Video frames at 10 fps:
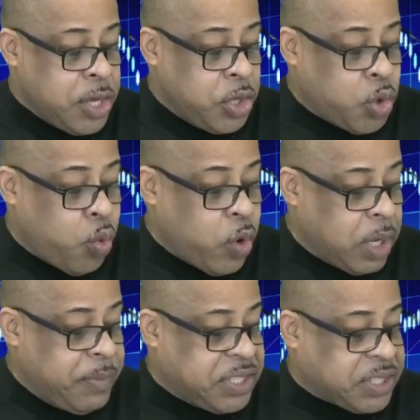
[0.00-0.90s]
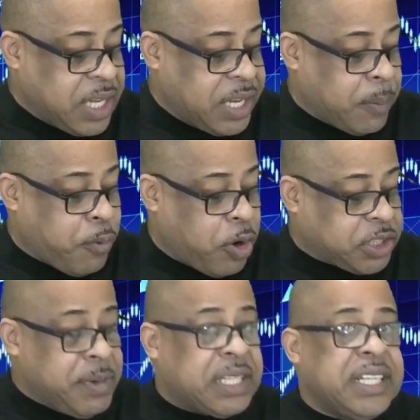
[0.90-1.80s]
You will be selling
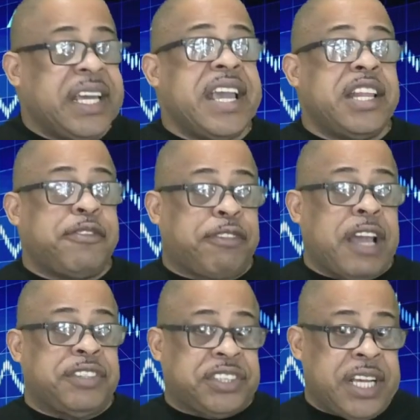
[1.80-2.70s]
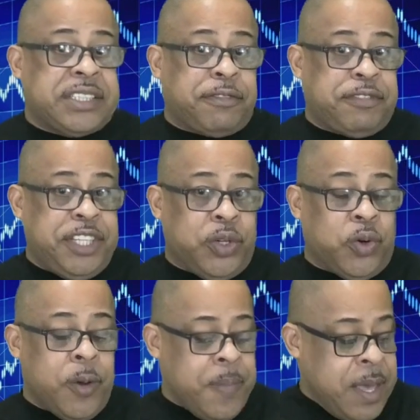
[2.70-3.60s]
approximately 85 shares of NIO.